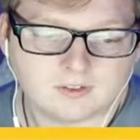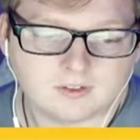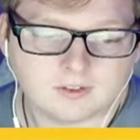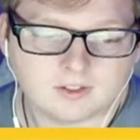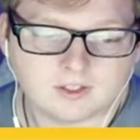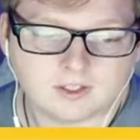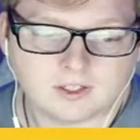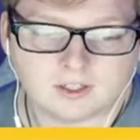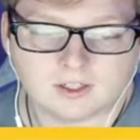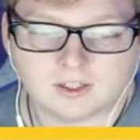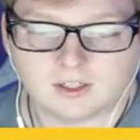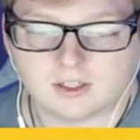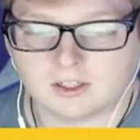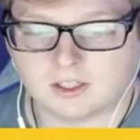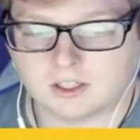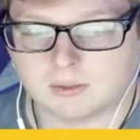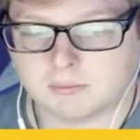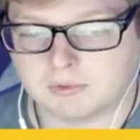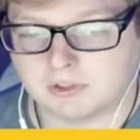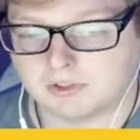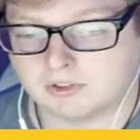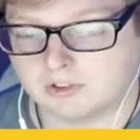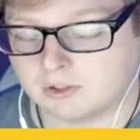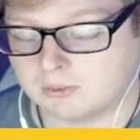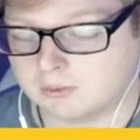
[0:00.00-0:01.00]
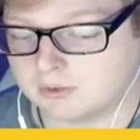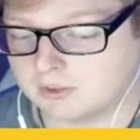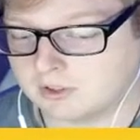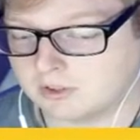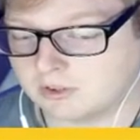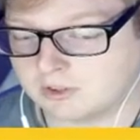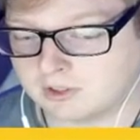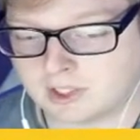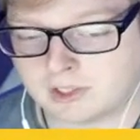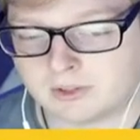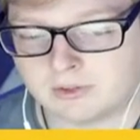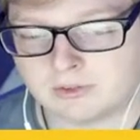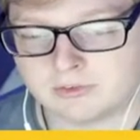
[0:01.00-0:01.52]
And I'm going to see what this
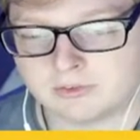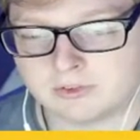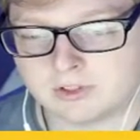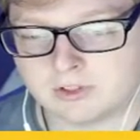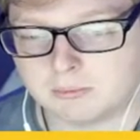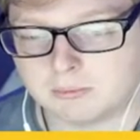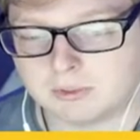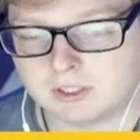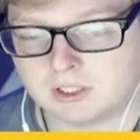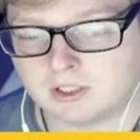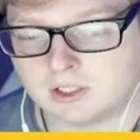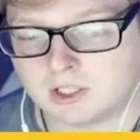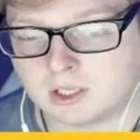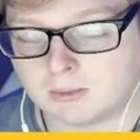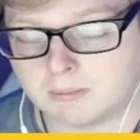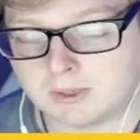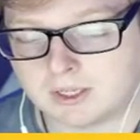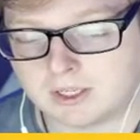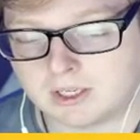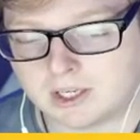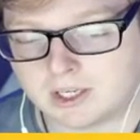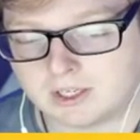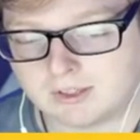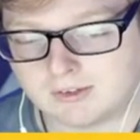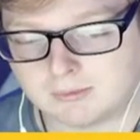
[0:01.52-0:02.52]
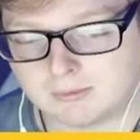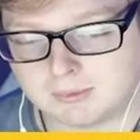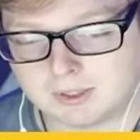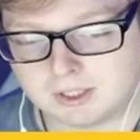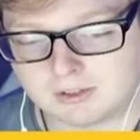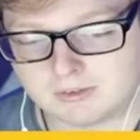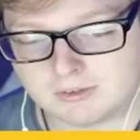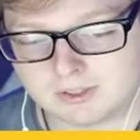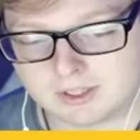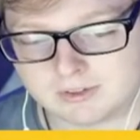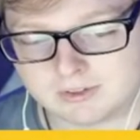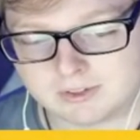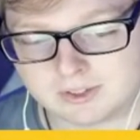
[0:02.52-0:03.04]
encounter is going to be. It might not even be the
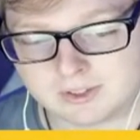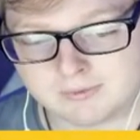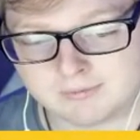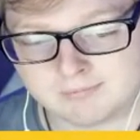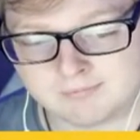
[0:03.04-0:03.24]
Groudon.